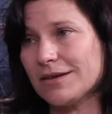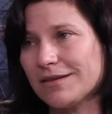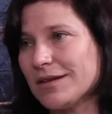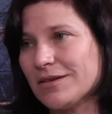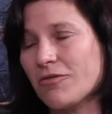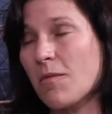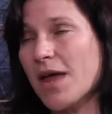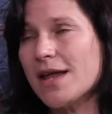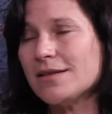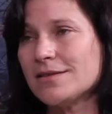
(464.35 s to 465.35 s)
it
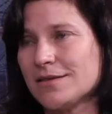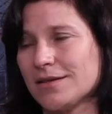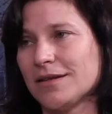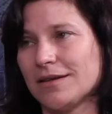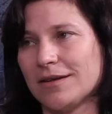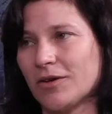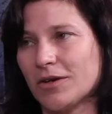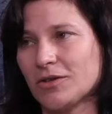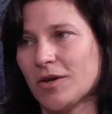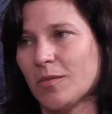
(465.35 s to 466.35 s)
remains a hot
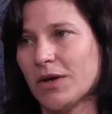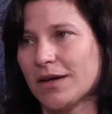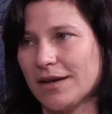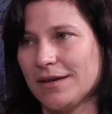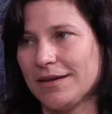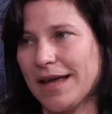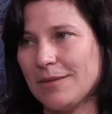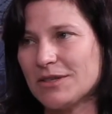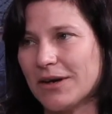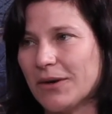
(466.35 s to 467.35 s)
topic in Cape
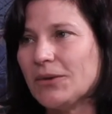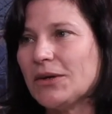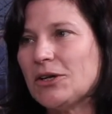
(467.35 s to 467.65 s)
Town,